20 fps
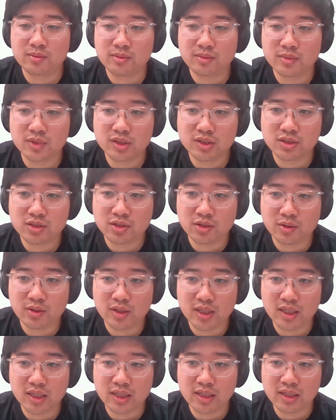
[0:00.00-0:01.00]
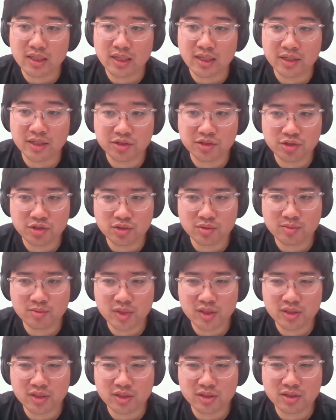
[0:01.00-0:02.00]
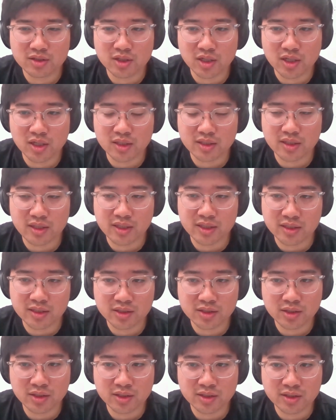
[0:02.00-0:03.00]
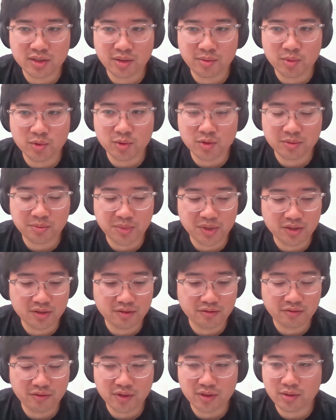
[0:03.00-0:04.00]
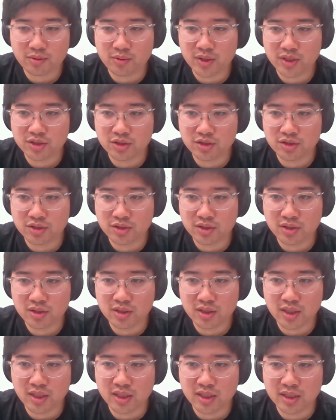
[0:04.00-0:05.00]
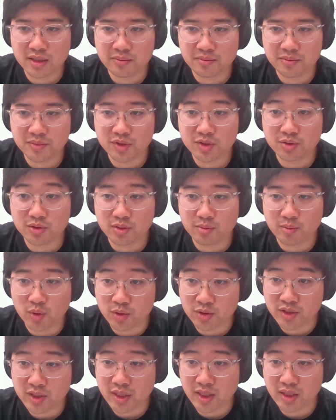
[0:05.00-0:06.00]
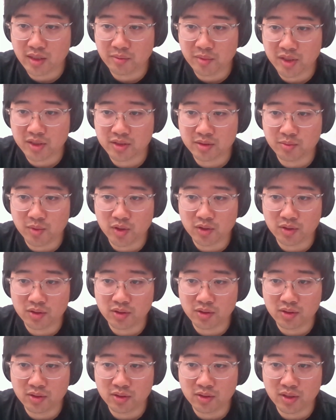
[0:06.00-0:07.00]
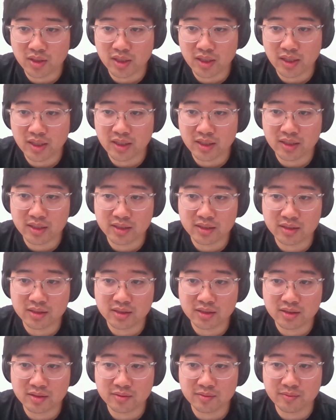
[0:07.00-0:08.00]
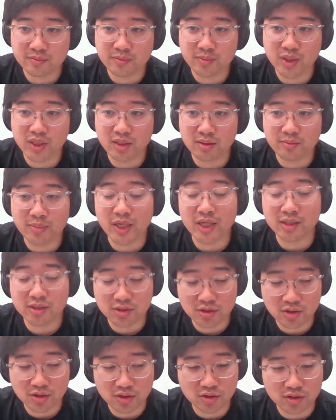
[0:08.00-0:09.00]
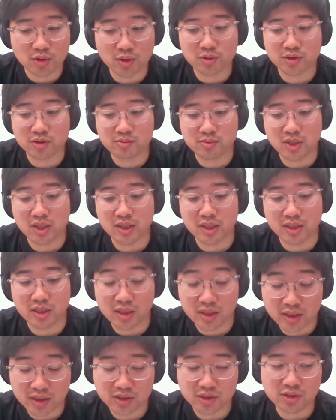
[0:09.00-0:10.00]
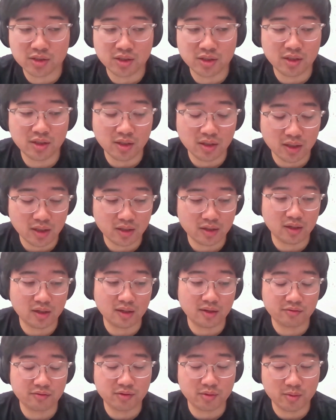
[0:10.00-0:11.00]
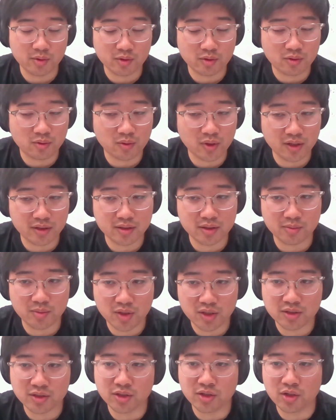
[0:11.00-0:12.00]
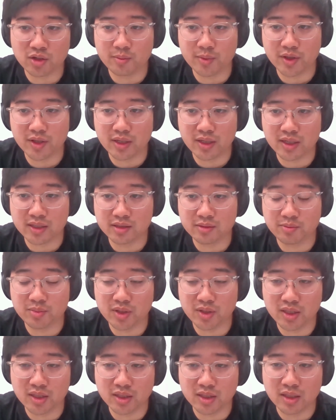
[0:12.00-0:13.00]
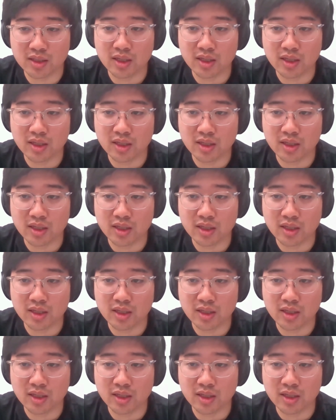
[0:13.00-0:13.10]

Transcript: So I assume this is not Ignition Gazebo specific question. So the motor dynamics model has been based on the rotors plugin initially from quite some years ago, but there has been